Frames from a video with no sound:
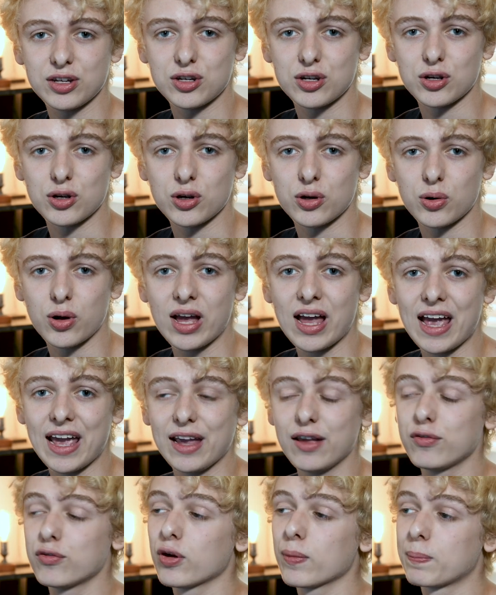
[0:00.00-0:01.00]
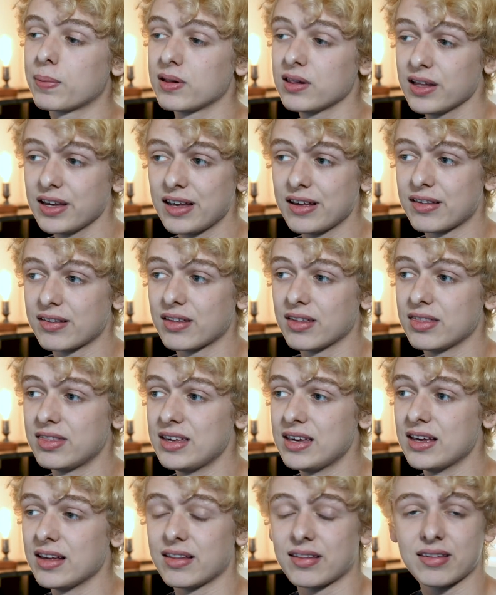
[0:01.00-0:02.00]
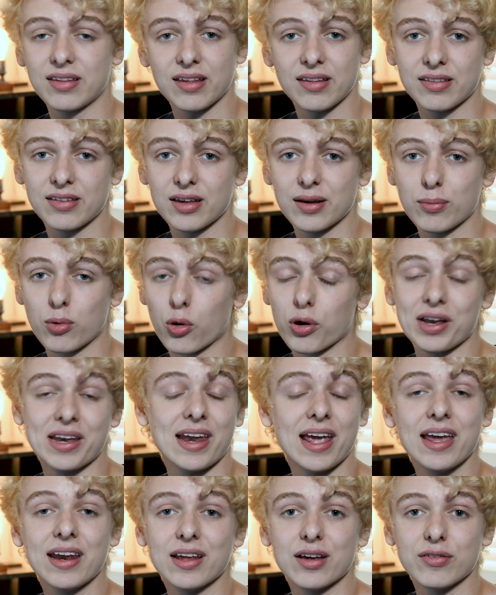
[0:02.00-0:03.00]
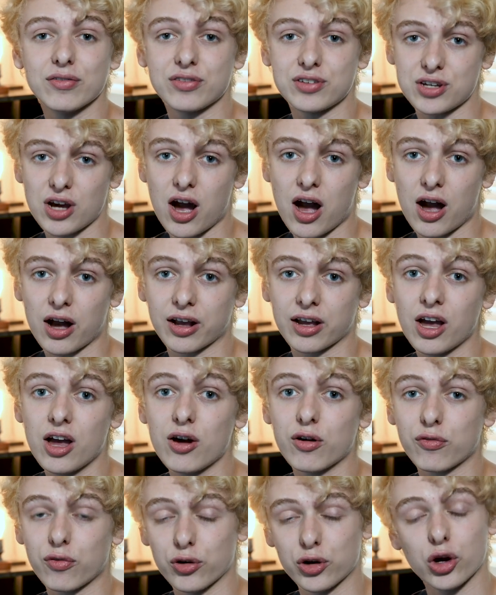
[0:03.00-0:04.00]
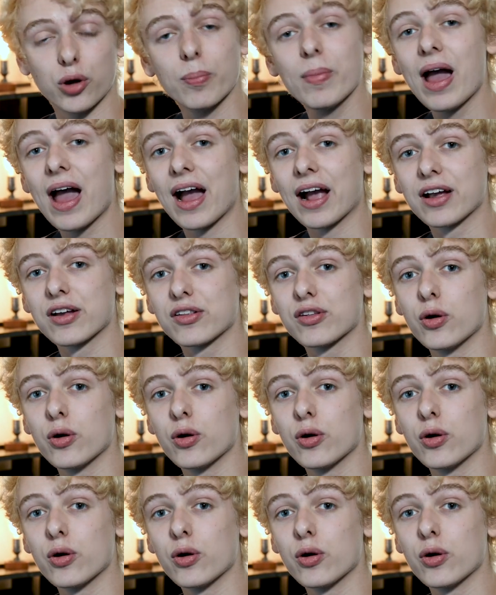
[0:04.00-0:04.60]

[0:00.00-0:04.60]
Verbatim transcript: do is replace the system or native dock for your Mac.